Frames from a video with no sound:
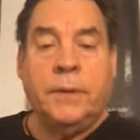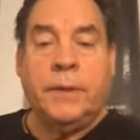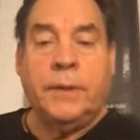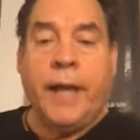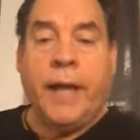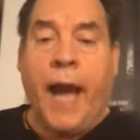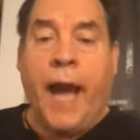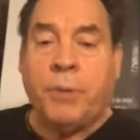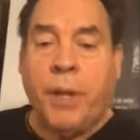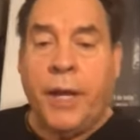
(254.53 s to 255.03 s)

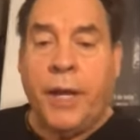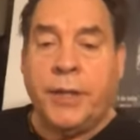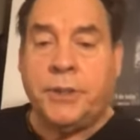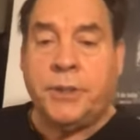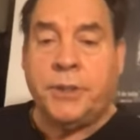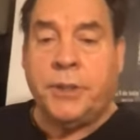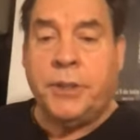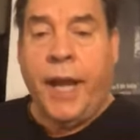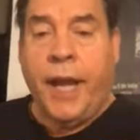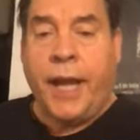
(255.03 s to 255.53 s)
God bless
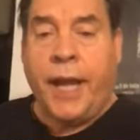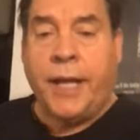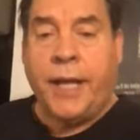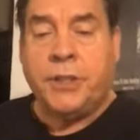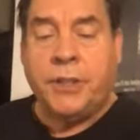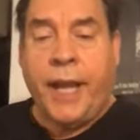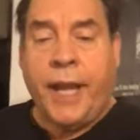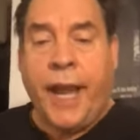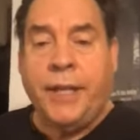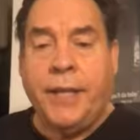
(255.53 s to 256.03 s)
the United
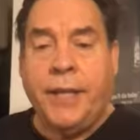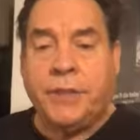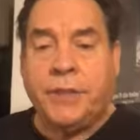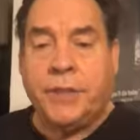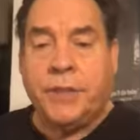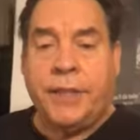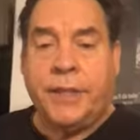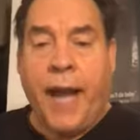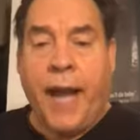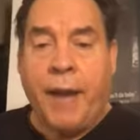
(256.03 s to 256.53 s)
States
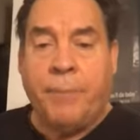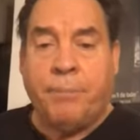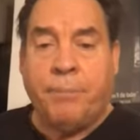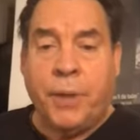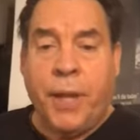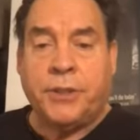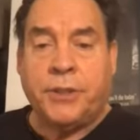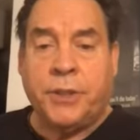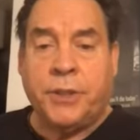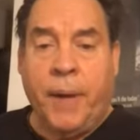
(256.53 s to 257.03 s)
and God
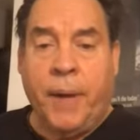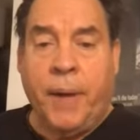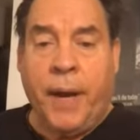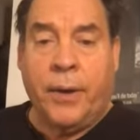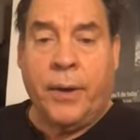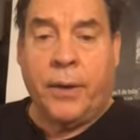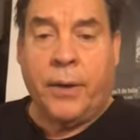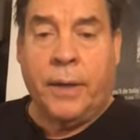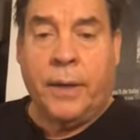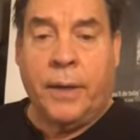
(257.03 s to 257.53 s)
bless
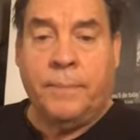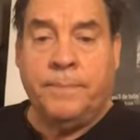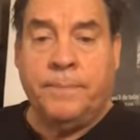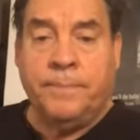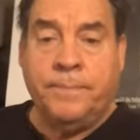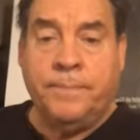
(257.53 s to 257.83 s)
America.